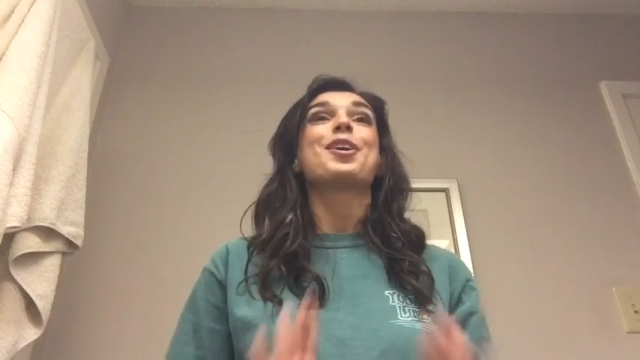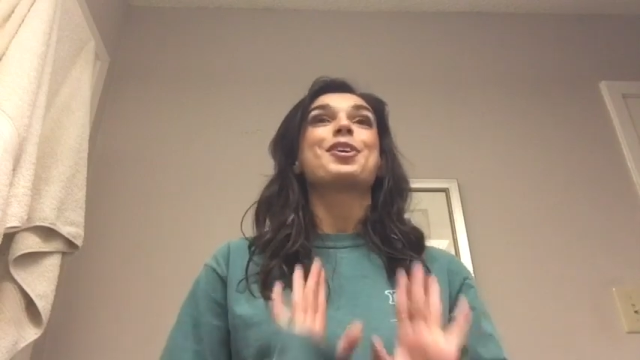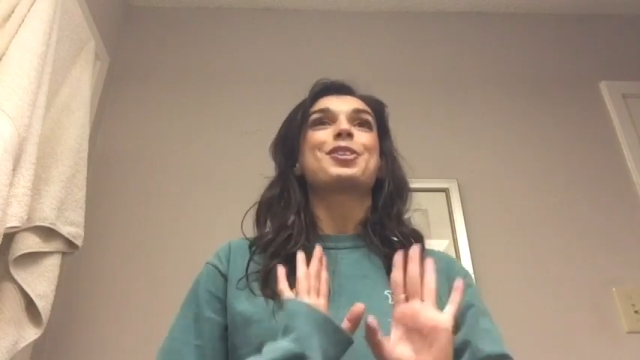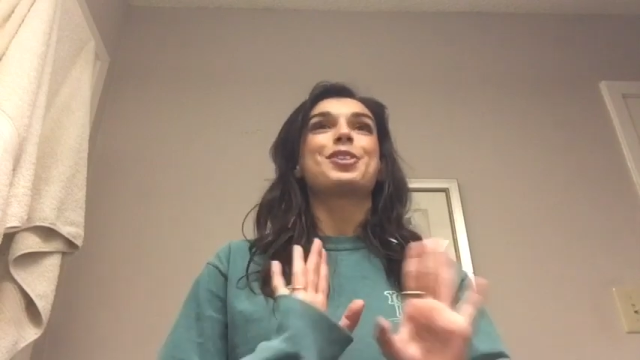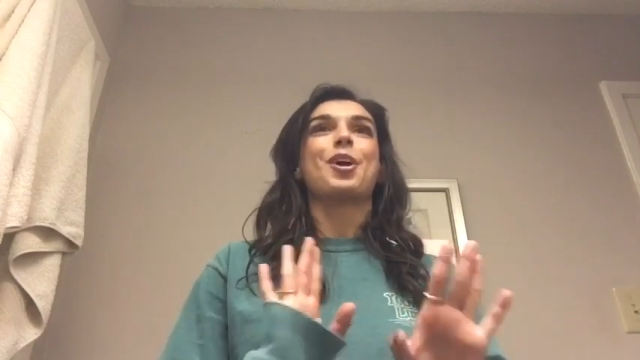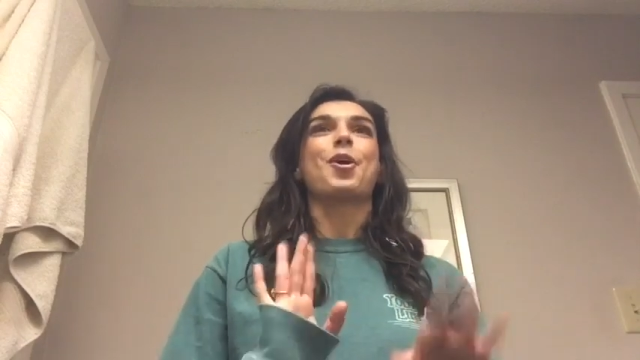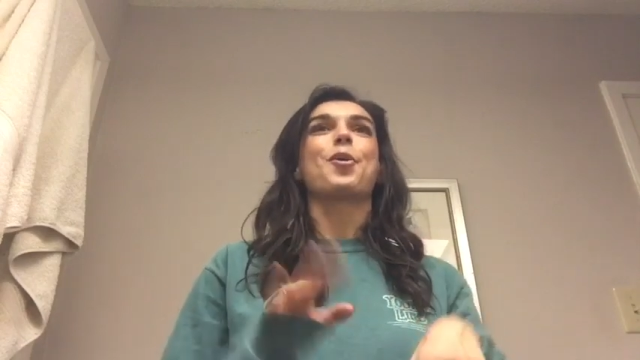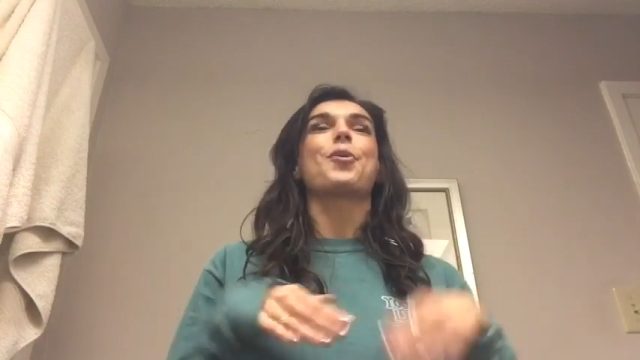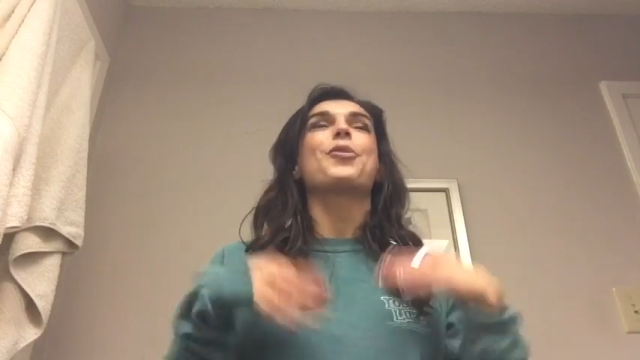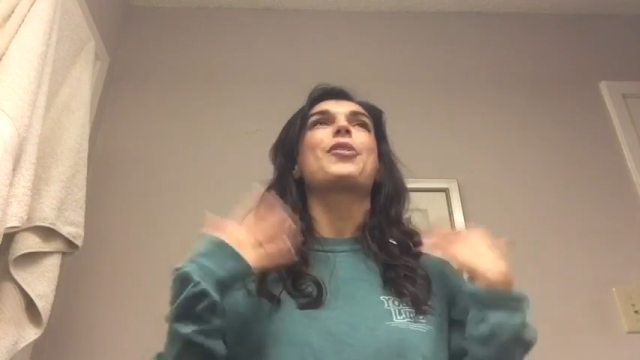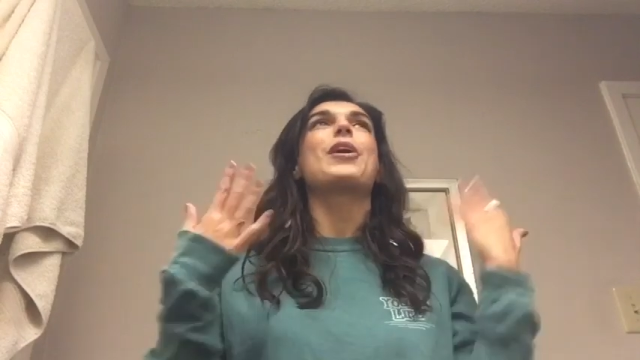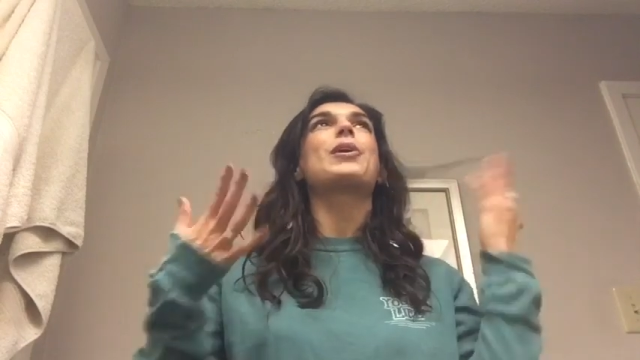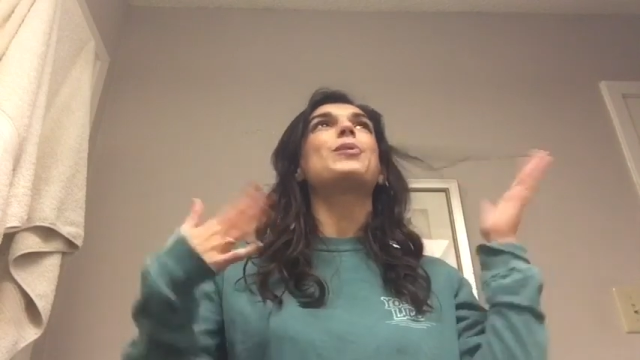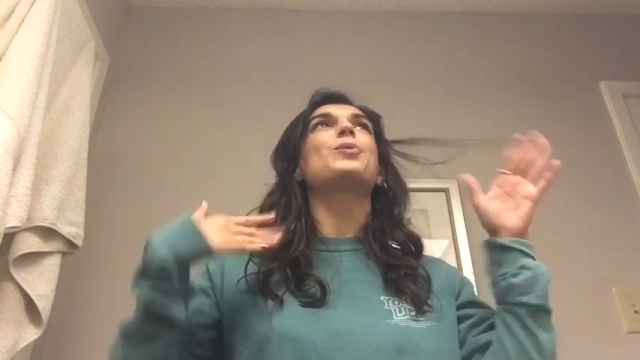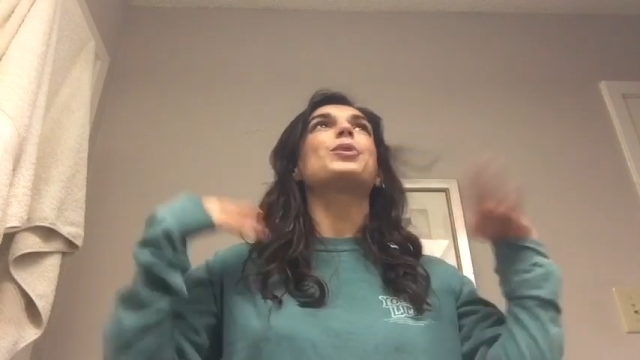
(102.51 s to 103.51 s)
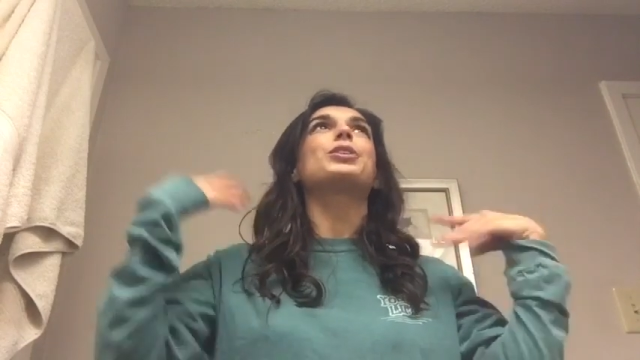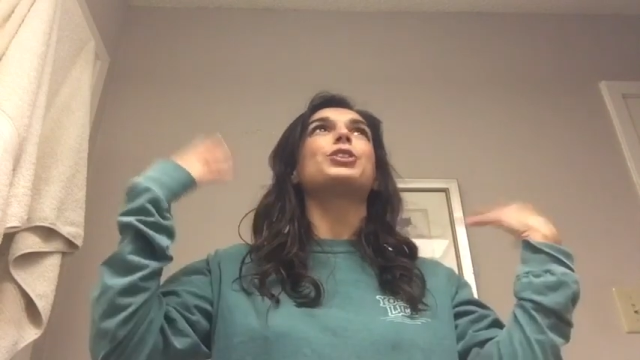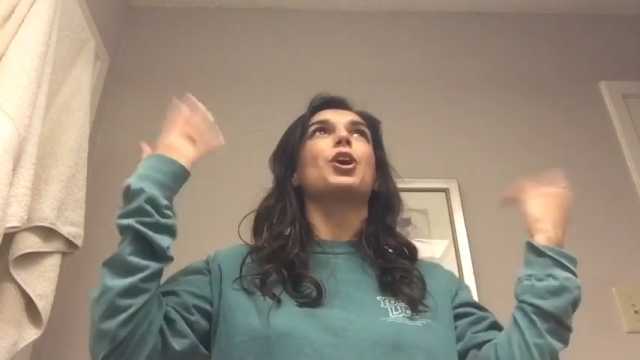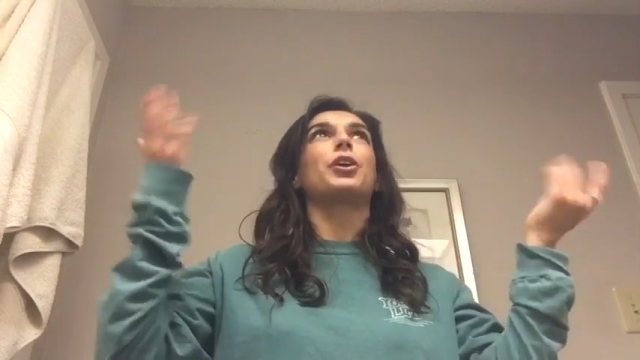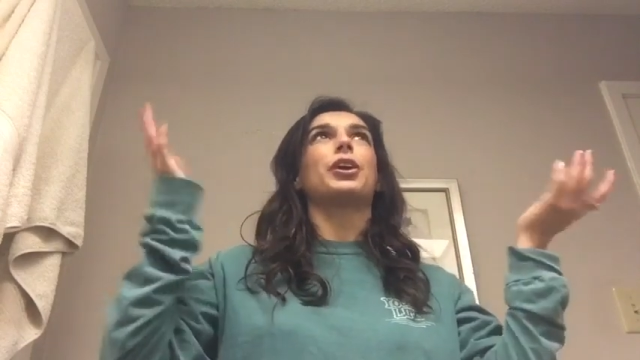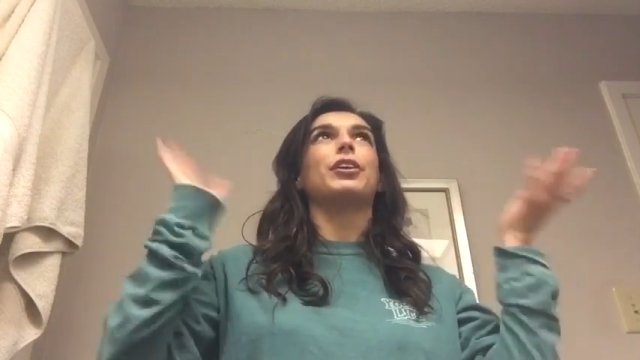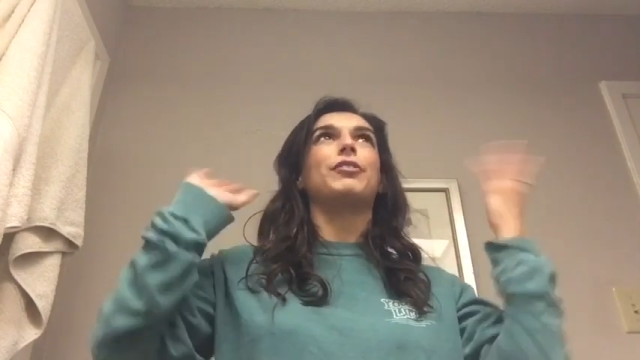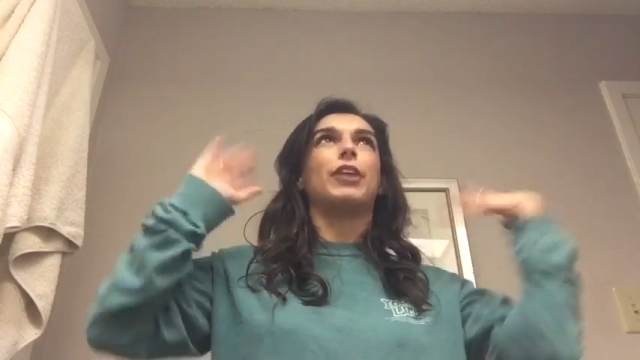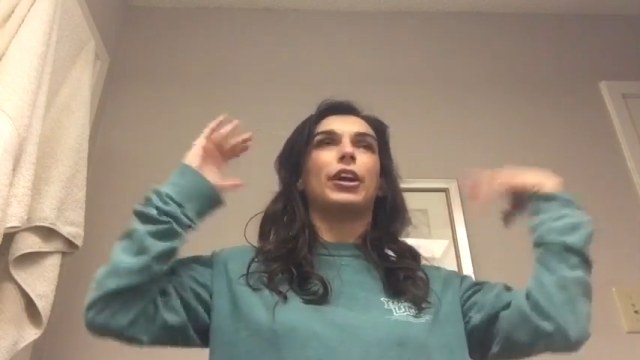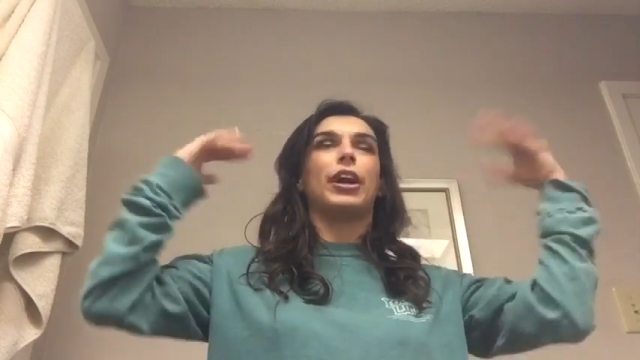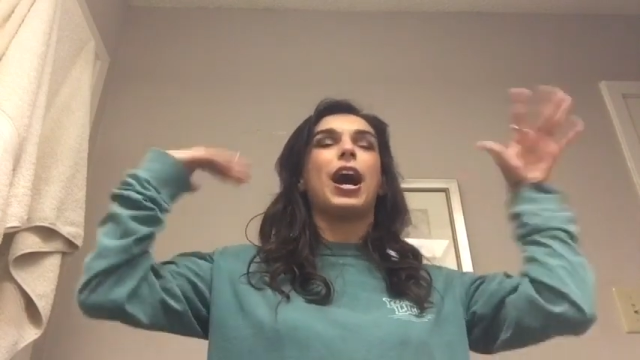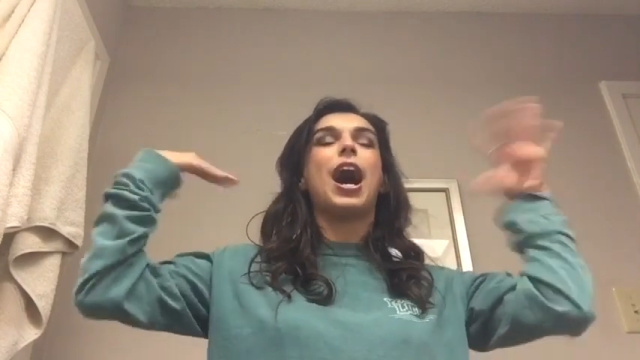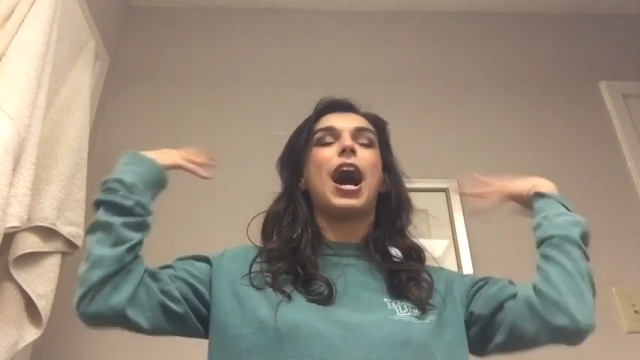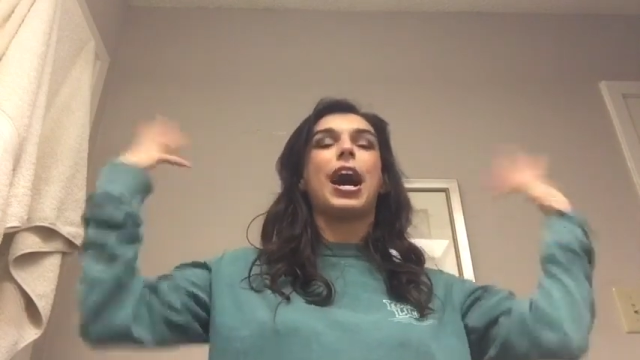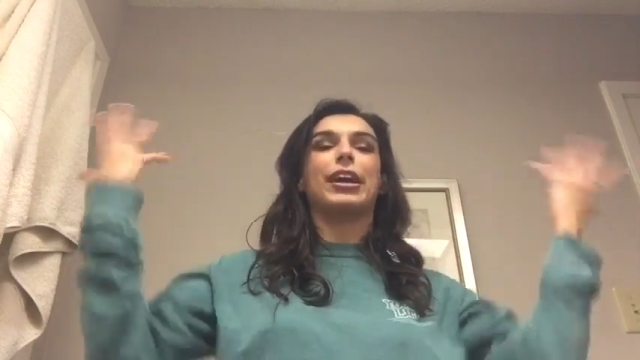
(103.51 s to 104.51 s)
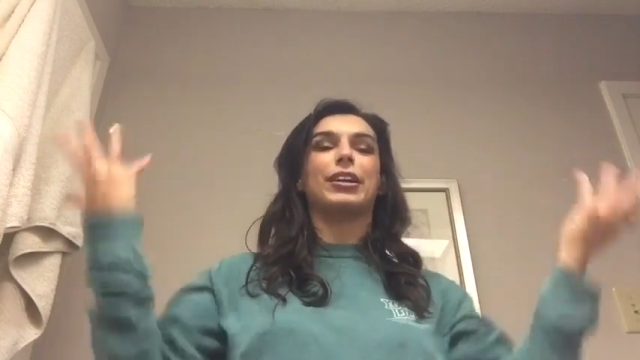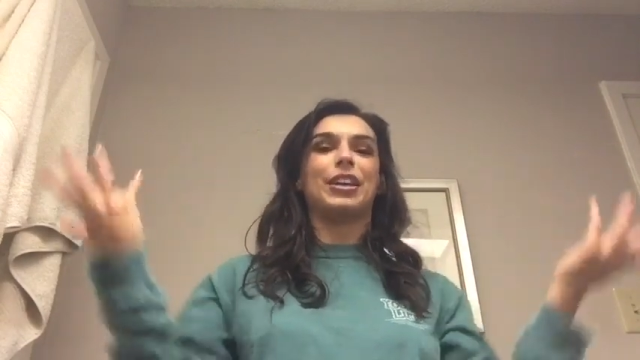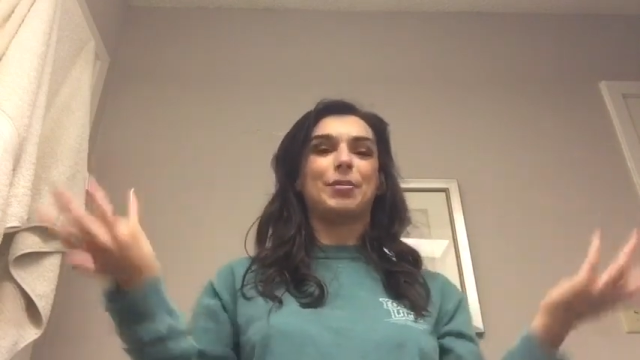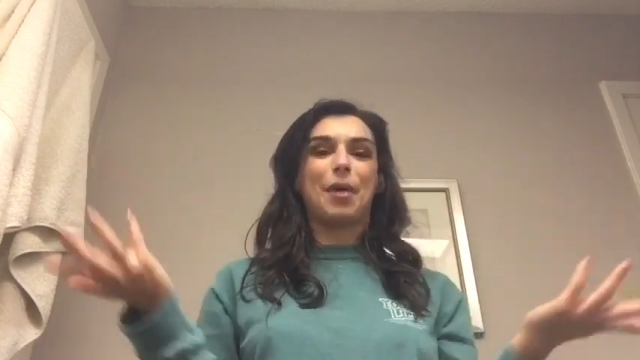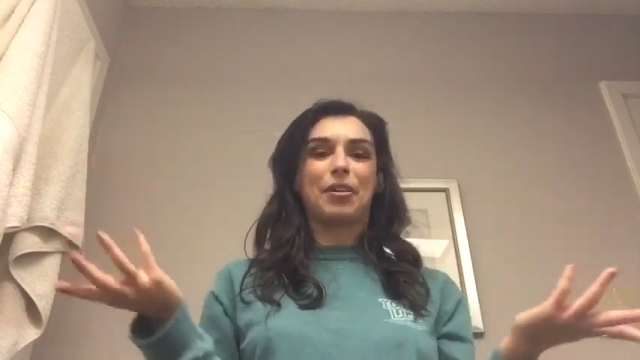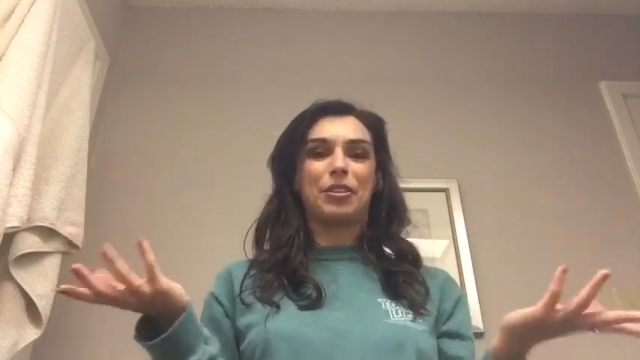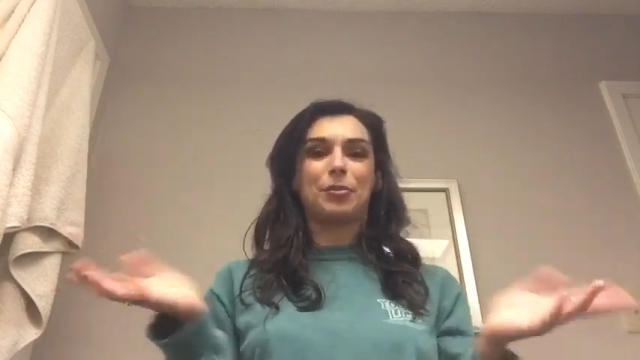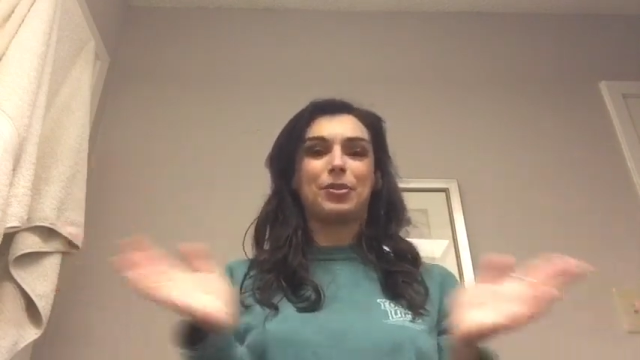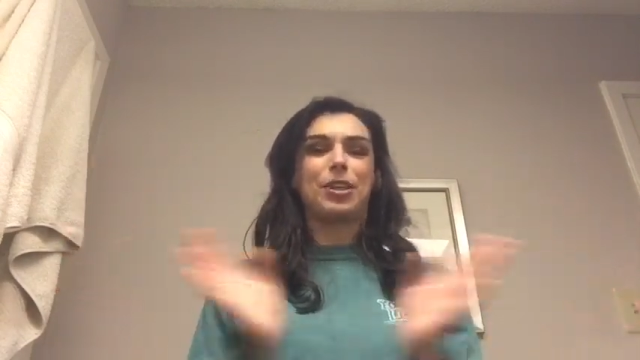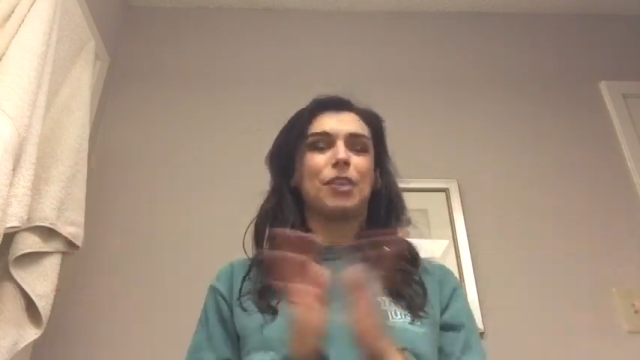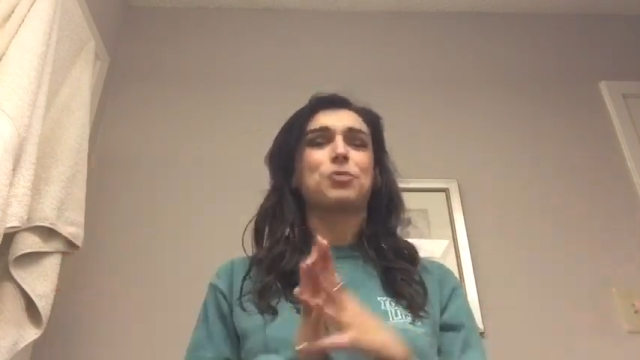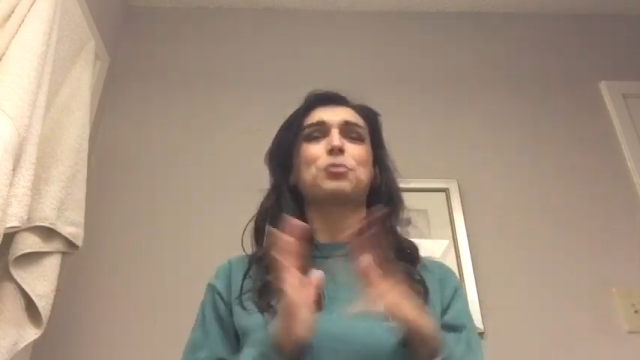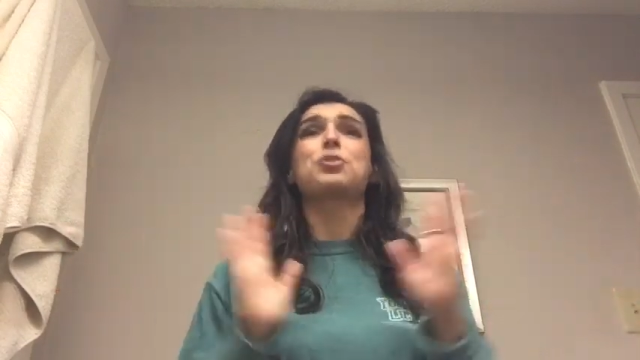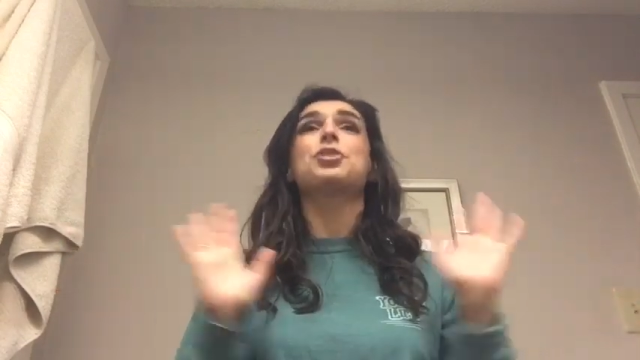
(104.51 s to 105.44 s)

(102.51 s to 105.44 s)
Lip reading: So they were talking very highly about themselves,